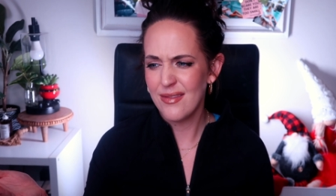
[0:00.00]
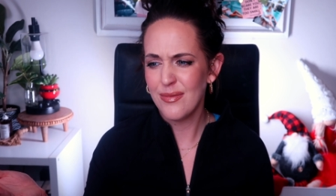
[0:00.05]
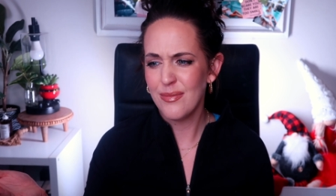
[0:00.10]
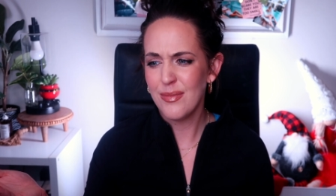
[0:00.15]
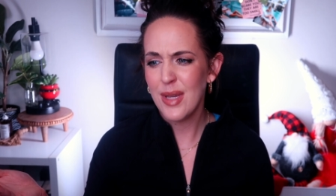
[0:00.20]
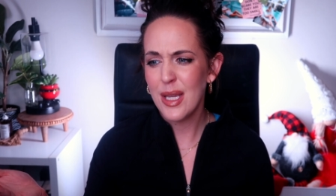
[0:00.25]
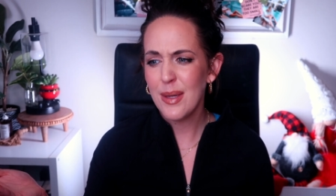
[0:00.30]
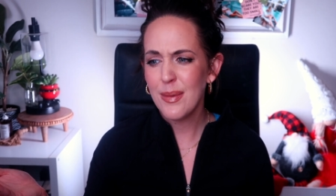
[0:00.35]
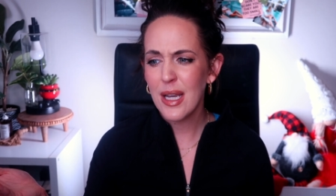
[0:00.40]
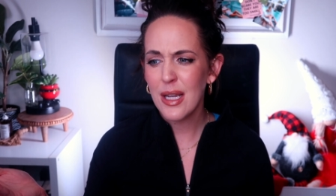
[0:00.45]

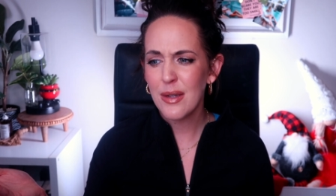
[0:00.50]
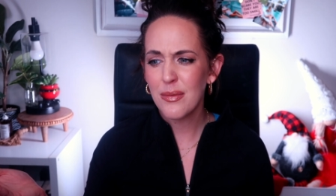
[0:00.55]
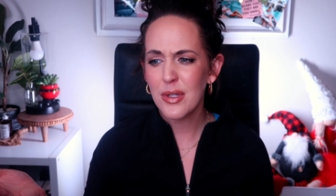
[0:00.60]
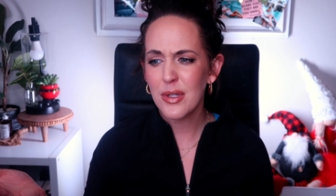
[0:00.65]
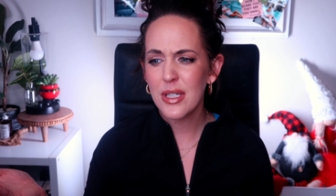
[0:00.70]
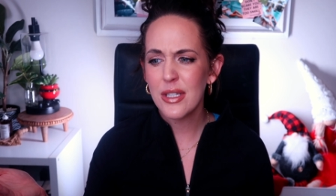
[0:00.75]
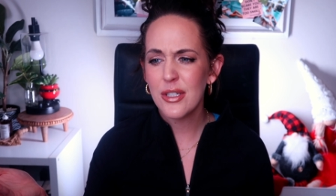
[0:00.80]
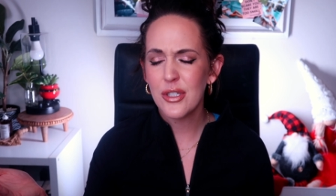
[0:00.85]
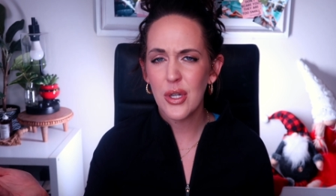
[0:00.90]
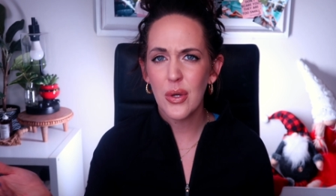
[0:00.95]
maybe I
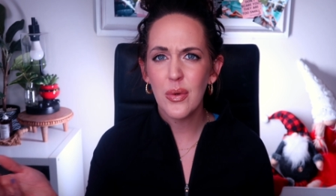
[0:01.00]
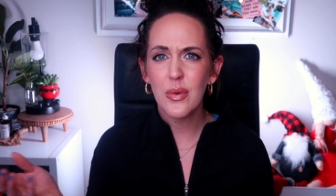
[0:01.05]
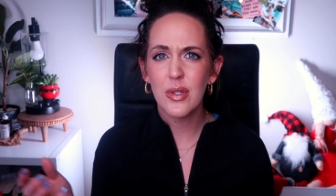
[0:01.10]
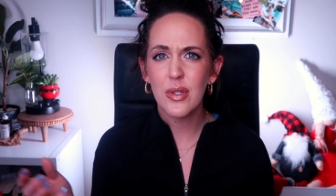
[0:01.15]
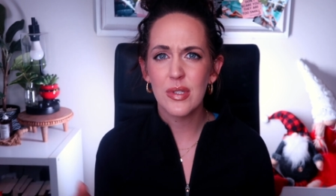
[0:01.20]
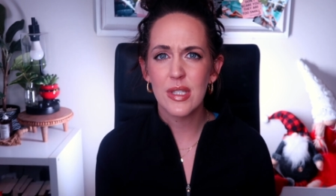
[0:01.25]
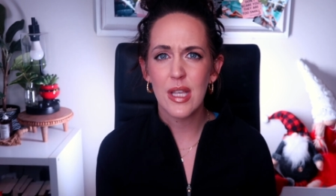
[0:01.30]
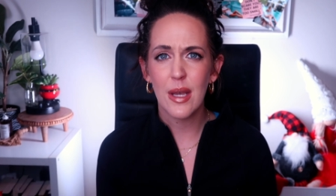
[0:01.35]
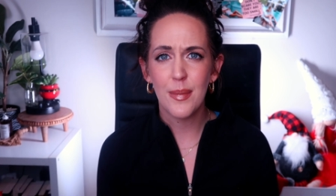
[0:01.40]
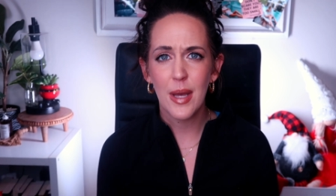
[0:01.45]
really don't
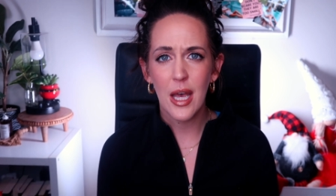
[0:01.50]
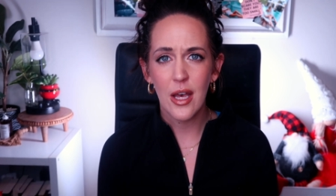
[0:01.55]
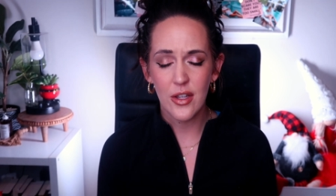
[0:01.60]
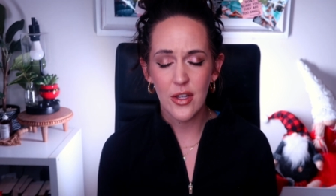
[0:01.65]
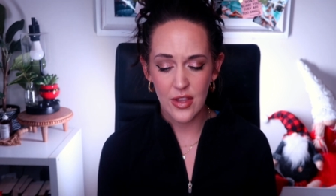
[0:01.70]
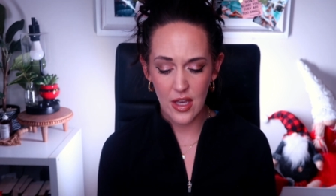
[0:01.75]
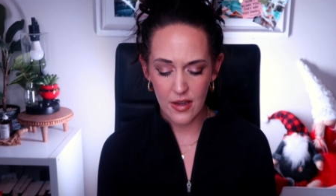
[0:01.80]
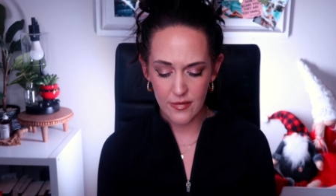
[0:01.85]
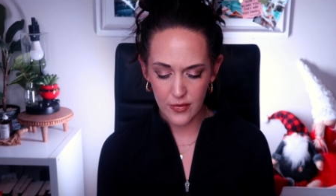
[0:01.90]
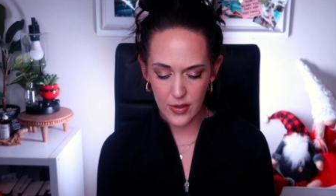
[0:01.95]
use that
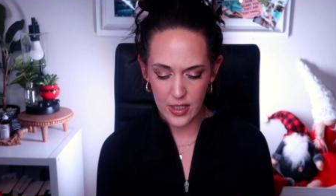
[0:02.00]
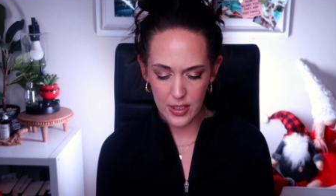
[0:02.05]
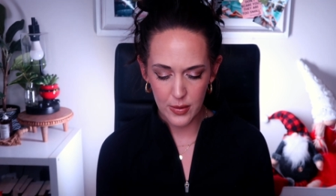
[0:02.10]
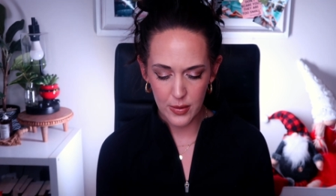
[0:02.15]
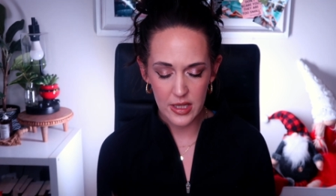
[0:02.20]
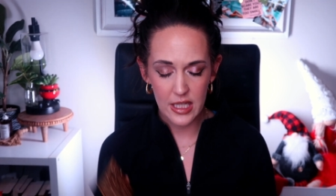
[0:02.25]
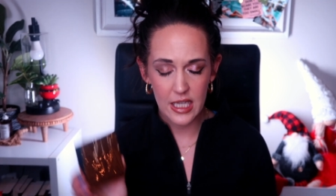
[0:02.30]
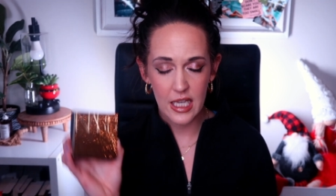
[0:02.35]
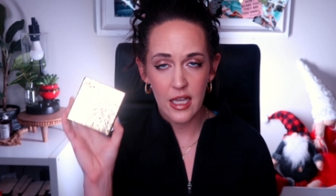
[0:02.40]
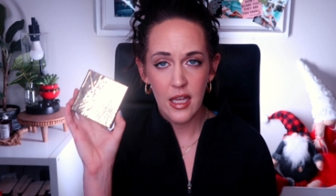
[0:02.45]
palette that
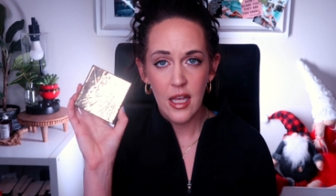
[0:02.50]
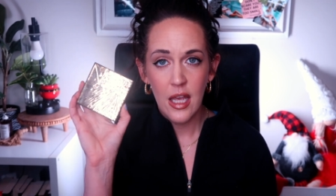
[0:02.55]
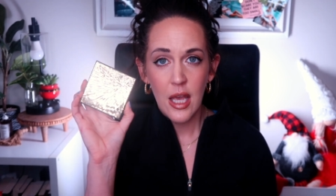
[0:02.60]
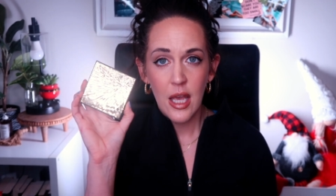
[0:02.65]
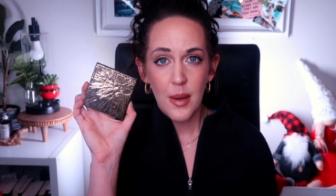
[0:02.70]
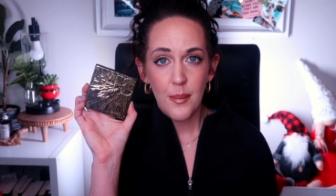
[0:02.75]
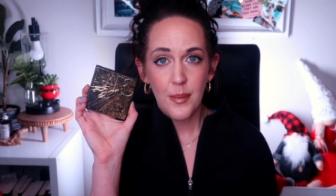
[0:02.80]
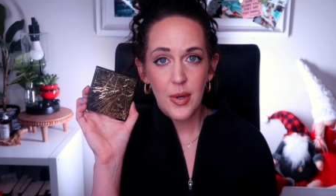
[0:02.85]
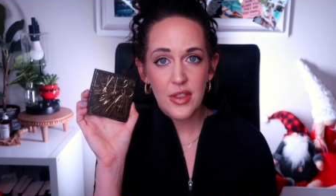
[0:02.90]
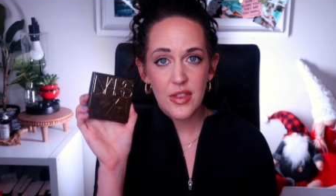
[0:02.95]
frequently,
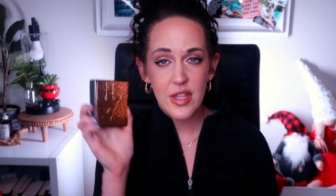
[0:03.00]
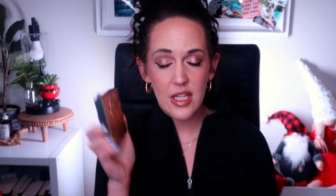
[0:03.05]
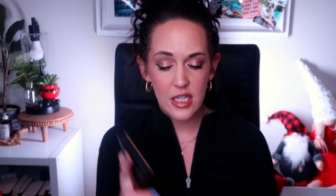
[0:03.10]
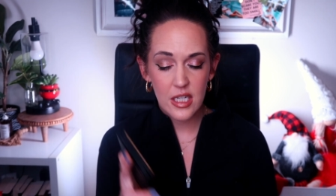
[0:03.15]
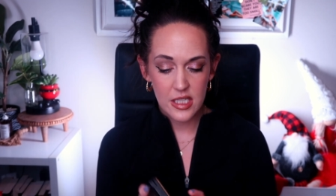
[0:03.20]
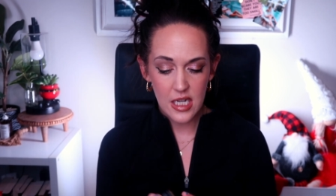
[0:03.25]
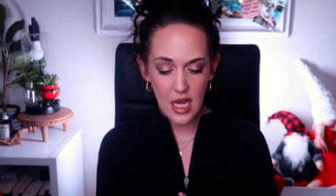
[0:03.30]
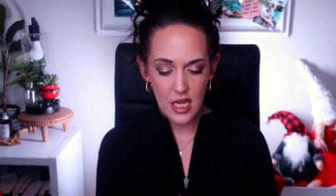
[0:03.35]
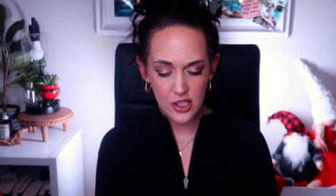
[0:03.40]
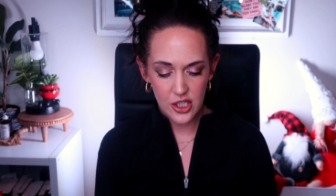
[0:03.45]
but the
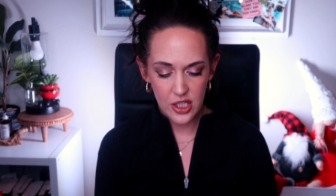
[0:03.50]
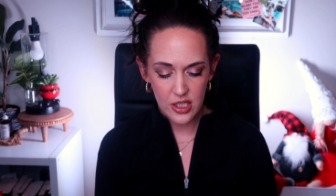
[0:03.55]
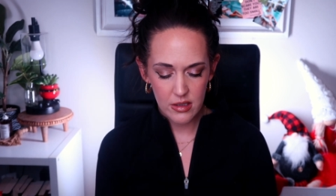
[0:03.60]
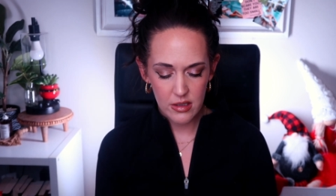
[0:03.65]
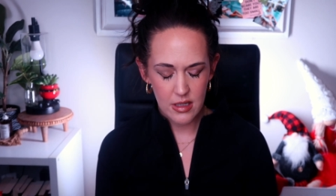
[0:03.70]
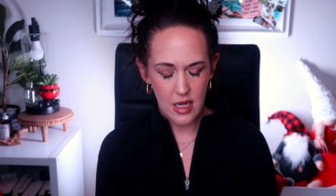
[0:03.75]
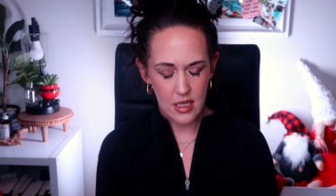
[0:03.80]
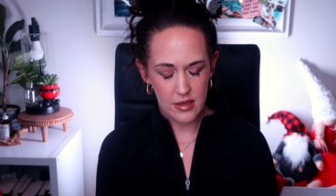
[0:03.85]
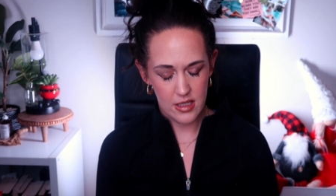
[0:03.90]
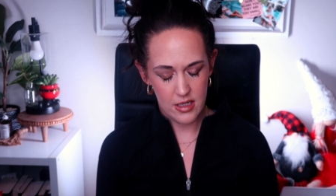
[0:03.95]
Natasha,
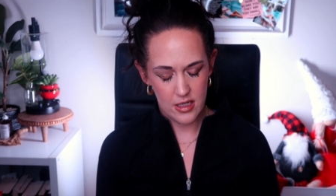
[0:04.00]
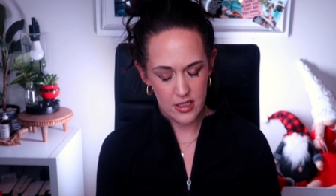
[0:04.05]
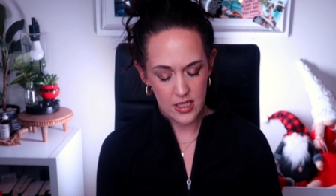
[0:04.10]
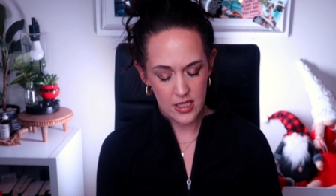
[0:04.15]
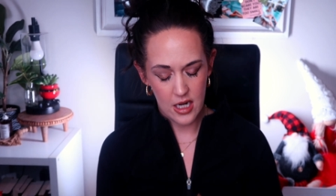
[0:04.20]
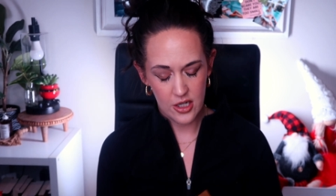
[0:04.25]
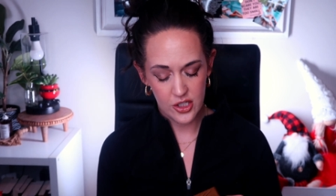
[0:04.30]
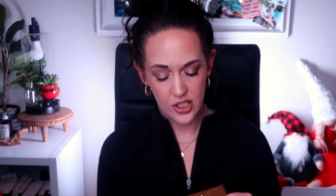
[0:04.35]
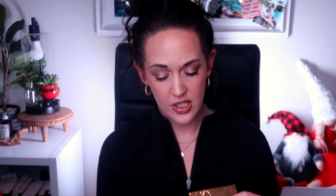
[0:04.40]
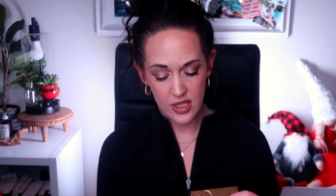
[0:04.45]
not the
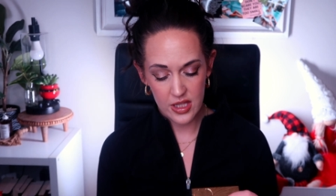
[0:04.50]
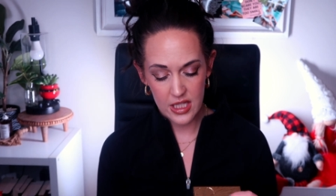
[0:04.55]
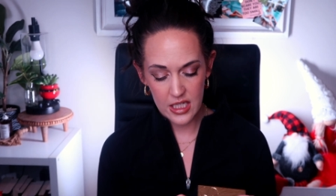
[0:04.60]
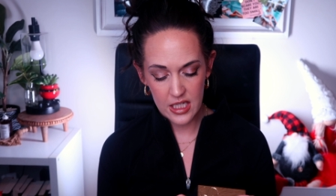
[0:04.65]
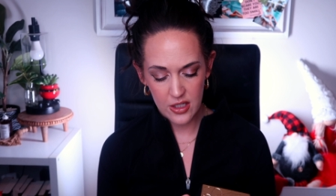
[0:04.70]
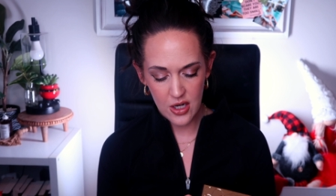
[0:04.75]
Natasha, the